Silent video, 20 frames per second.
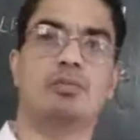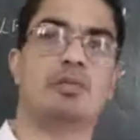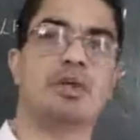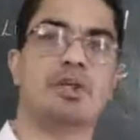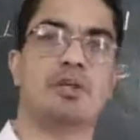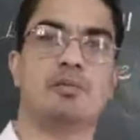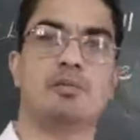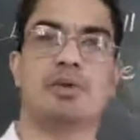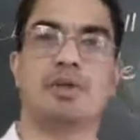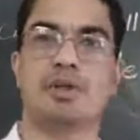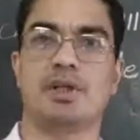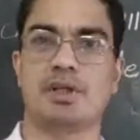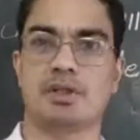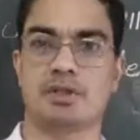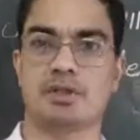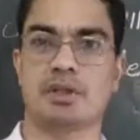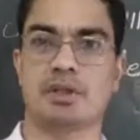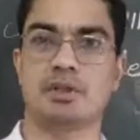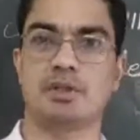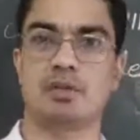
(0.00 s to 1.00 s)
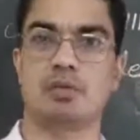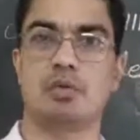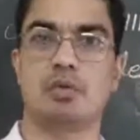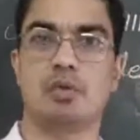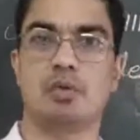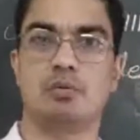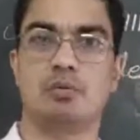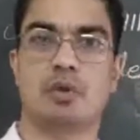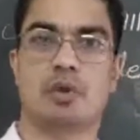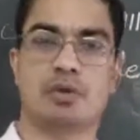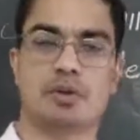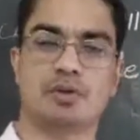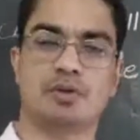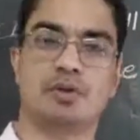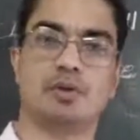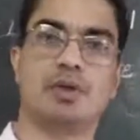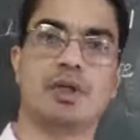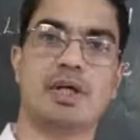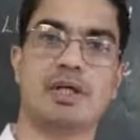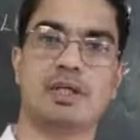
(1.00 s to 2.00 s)
Madhya Pradesh school board.
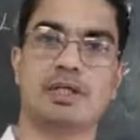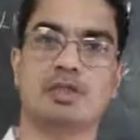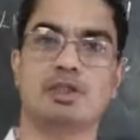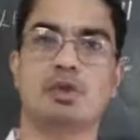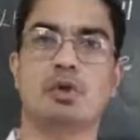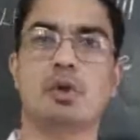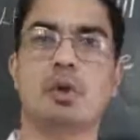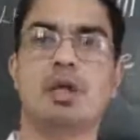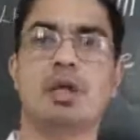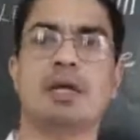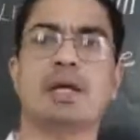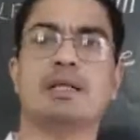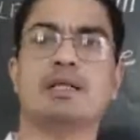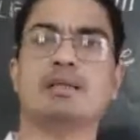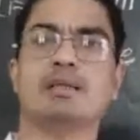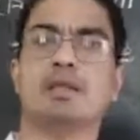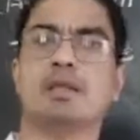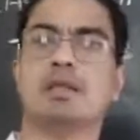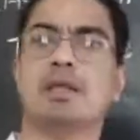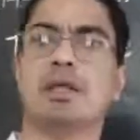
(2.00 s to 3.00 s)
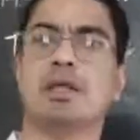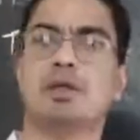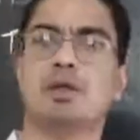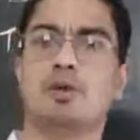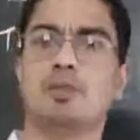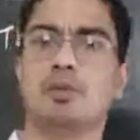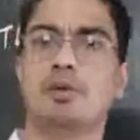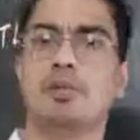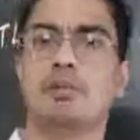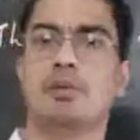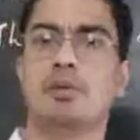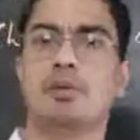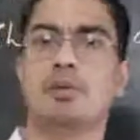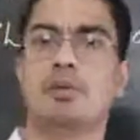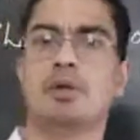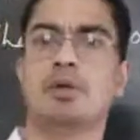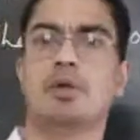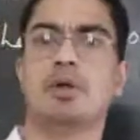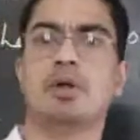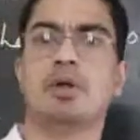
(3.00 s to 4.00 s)
So that is only concerning the
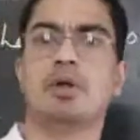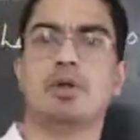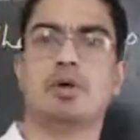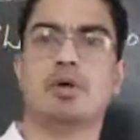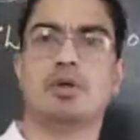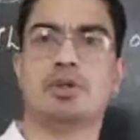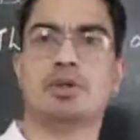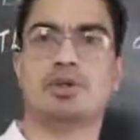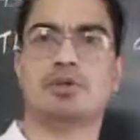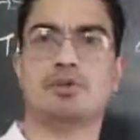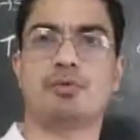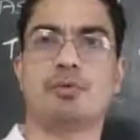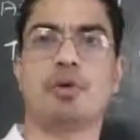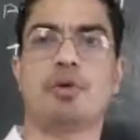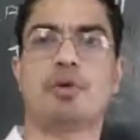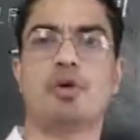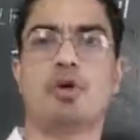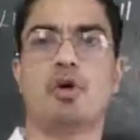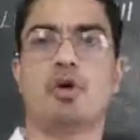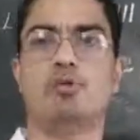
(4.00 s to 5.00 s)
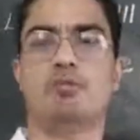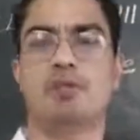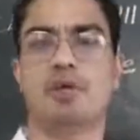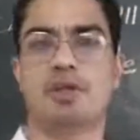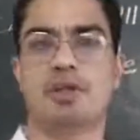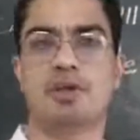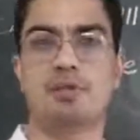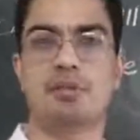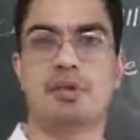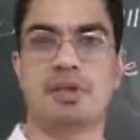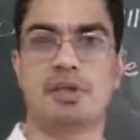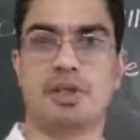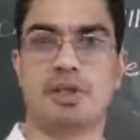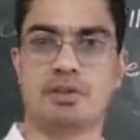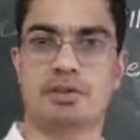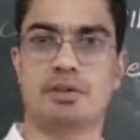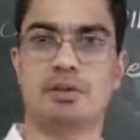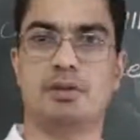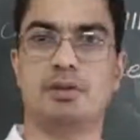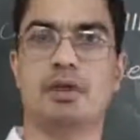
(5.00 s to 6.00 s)
people or the student of Madhya
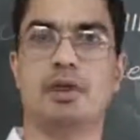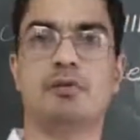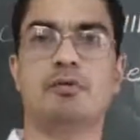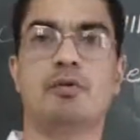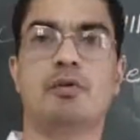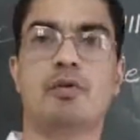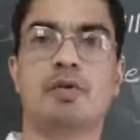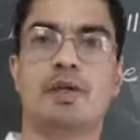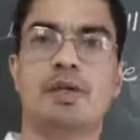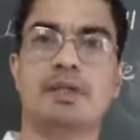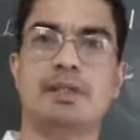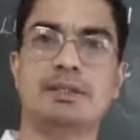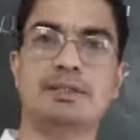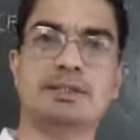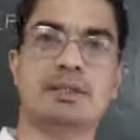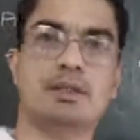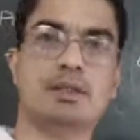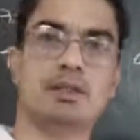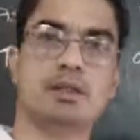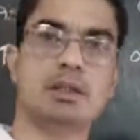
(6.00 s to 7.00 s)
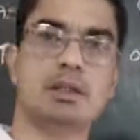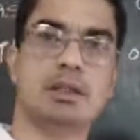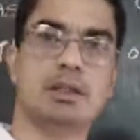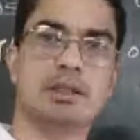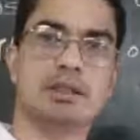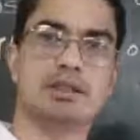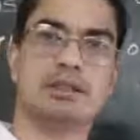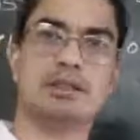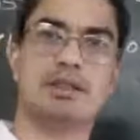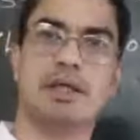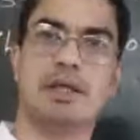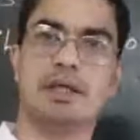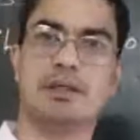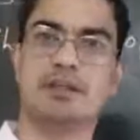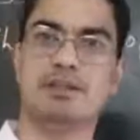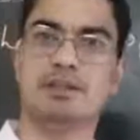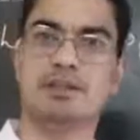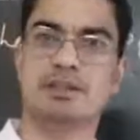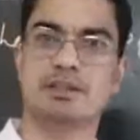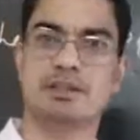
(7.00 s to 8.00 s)
Pradesh. Therefore it is a
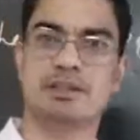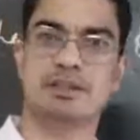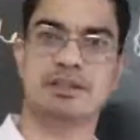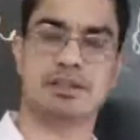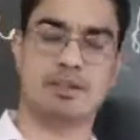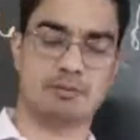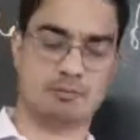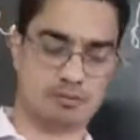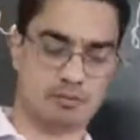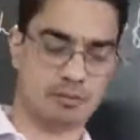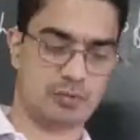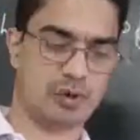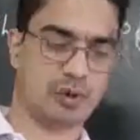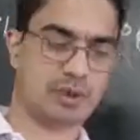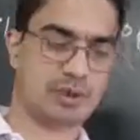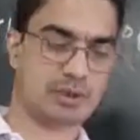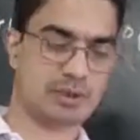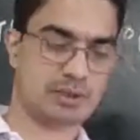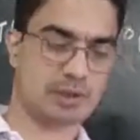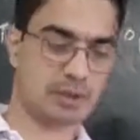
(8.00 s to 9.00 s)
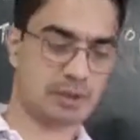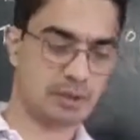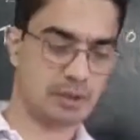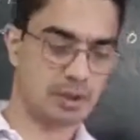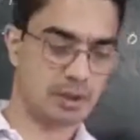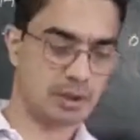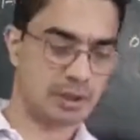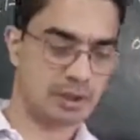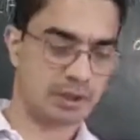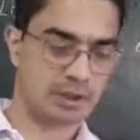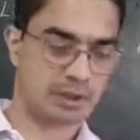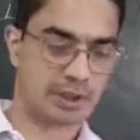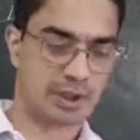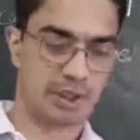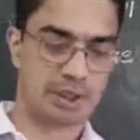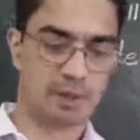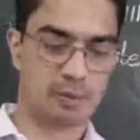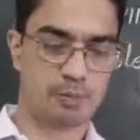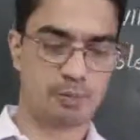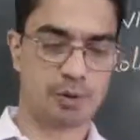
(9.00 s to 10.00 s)
state decision, it is a
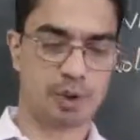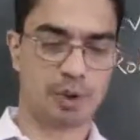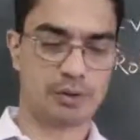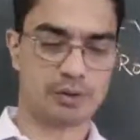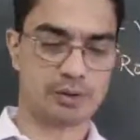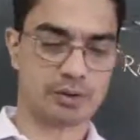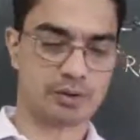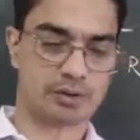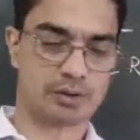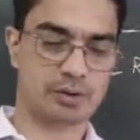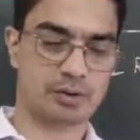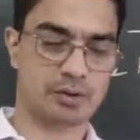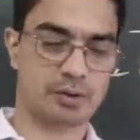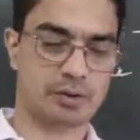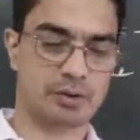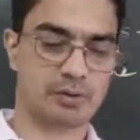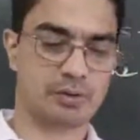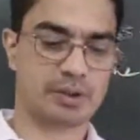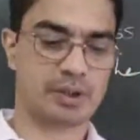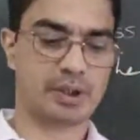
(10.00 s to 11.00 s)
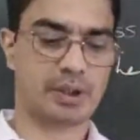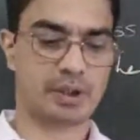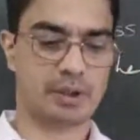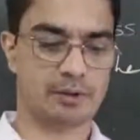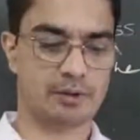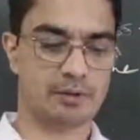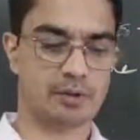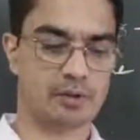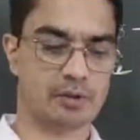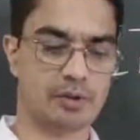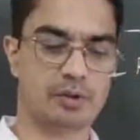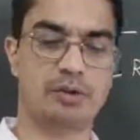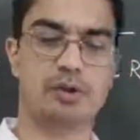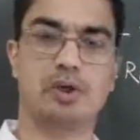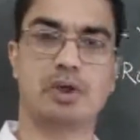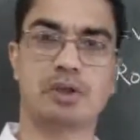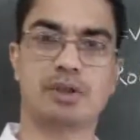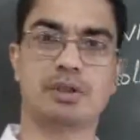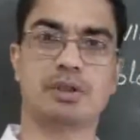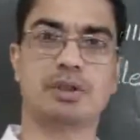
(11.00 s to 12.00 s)
state powers duty,
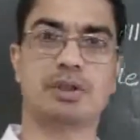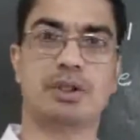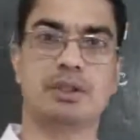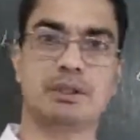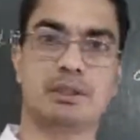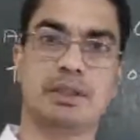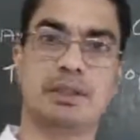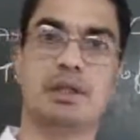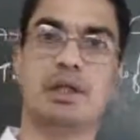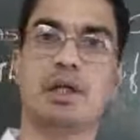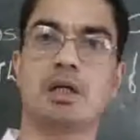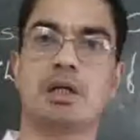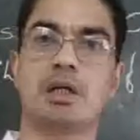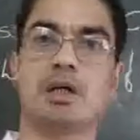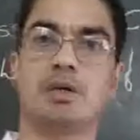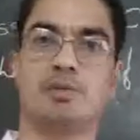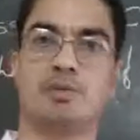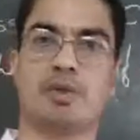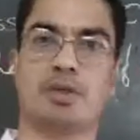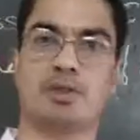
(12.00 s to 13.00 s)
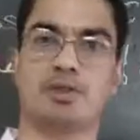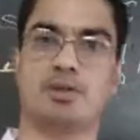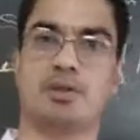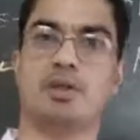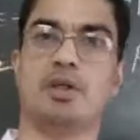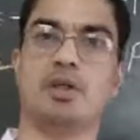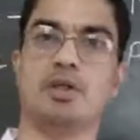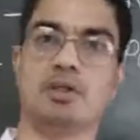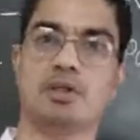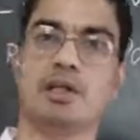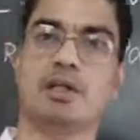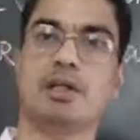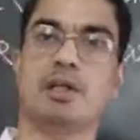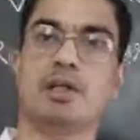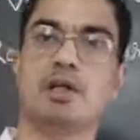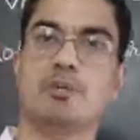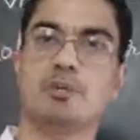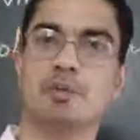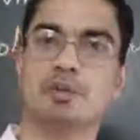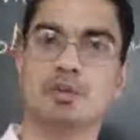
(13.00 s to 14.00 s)
not the central government's. Central
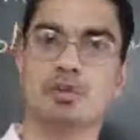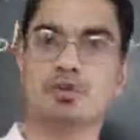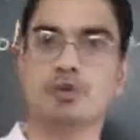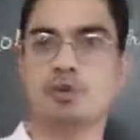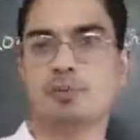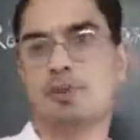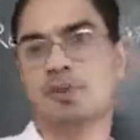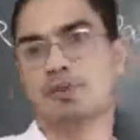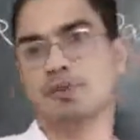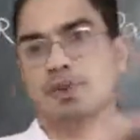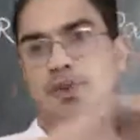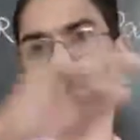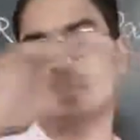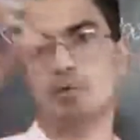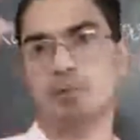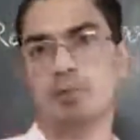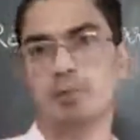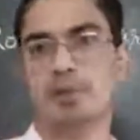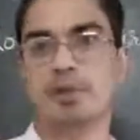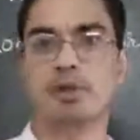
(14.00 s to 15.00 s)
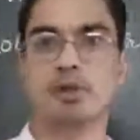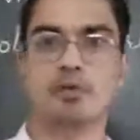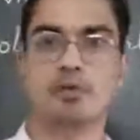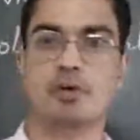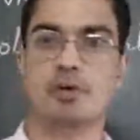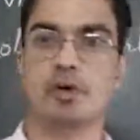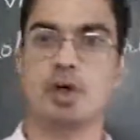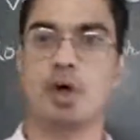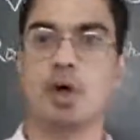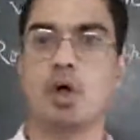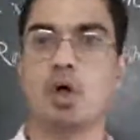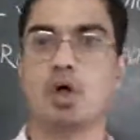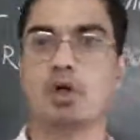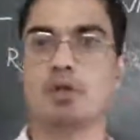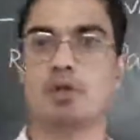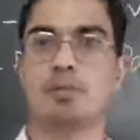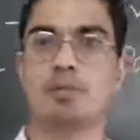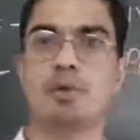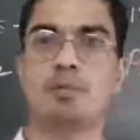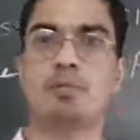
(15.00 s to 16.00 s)
government duty means it will be meant for
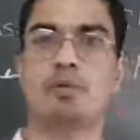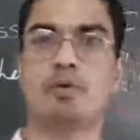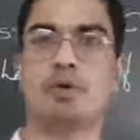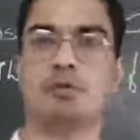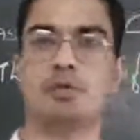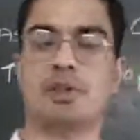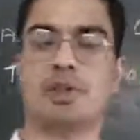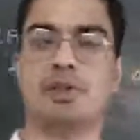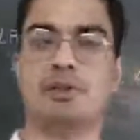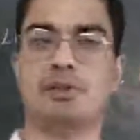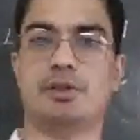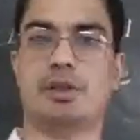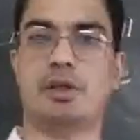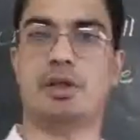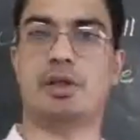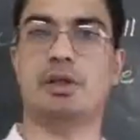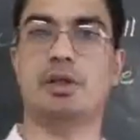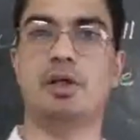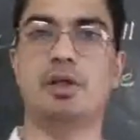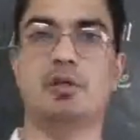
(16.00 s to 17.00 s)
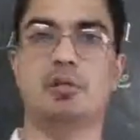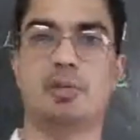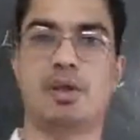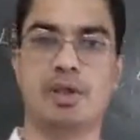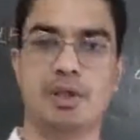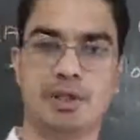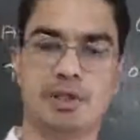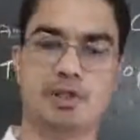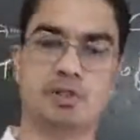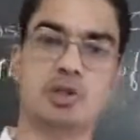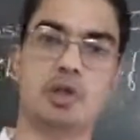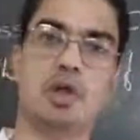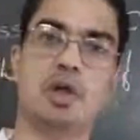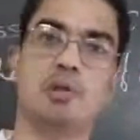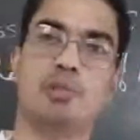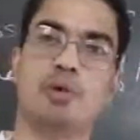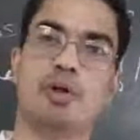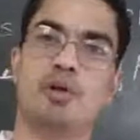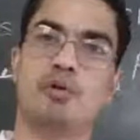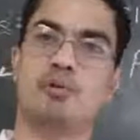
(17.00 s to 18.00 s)
all the people of the country, but it is
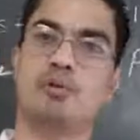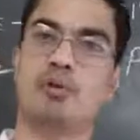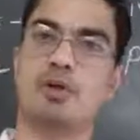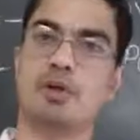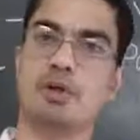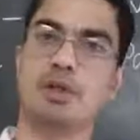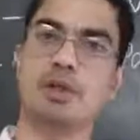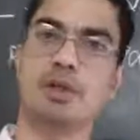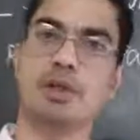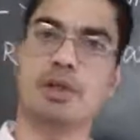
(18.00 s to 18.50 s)
only meant for